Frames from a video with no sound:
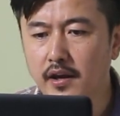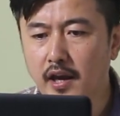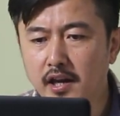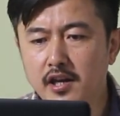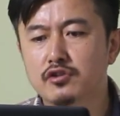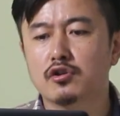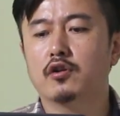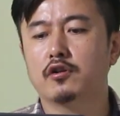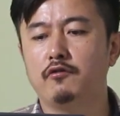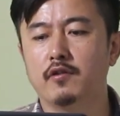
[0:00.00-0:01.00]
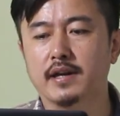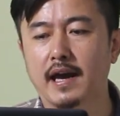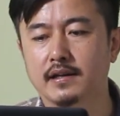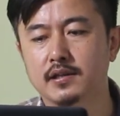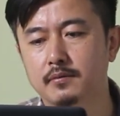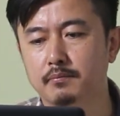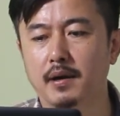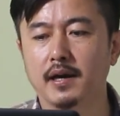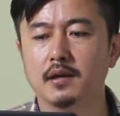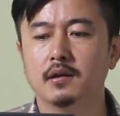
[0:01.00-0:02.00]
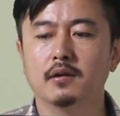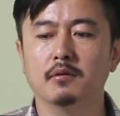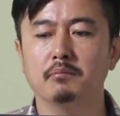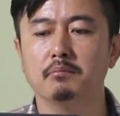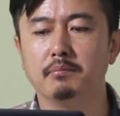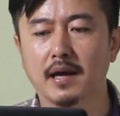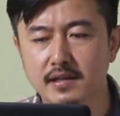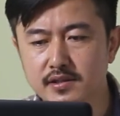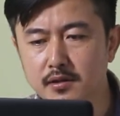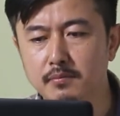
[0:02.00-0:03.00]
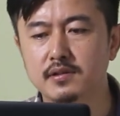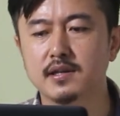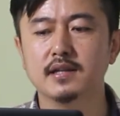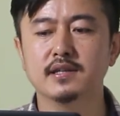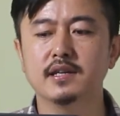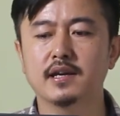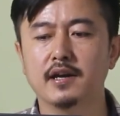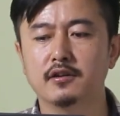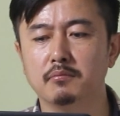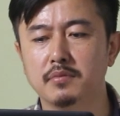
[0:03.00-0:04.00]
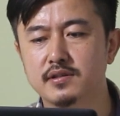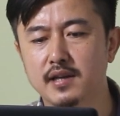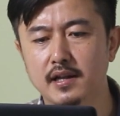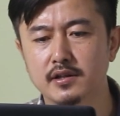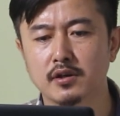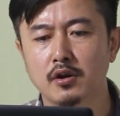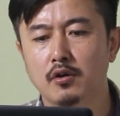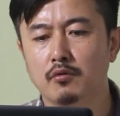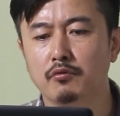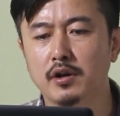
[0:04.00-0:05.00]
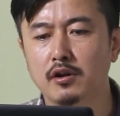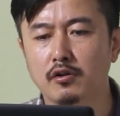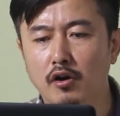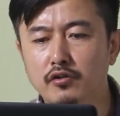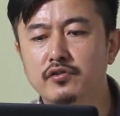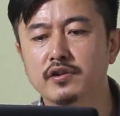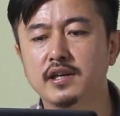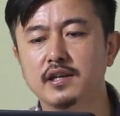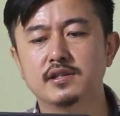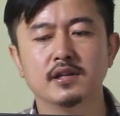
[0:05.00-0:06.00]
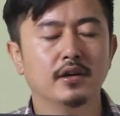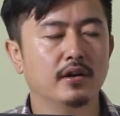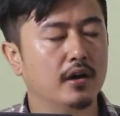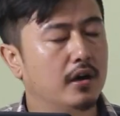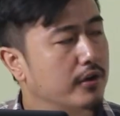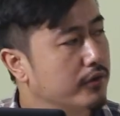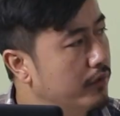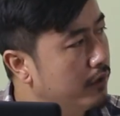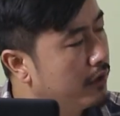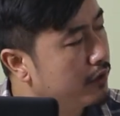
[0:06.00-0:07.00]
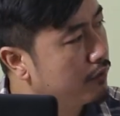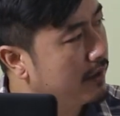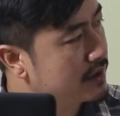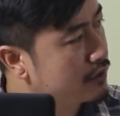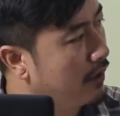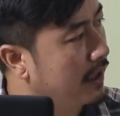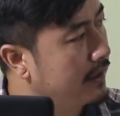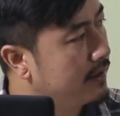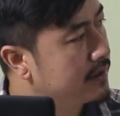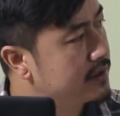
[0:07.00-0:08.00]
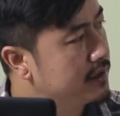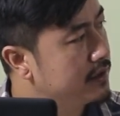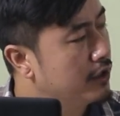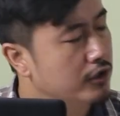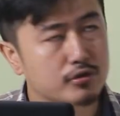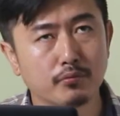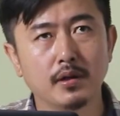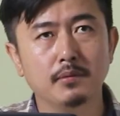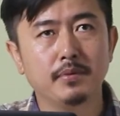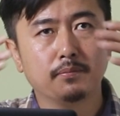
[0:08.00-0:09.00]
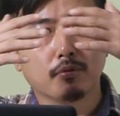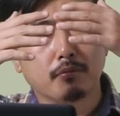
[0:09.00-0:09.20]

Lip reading: any sort of attack by ballistic missiles, any kind of missiles, will not reach US soil, isn't it? So we'll be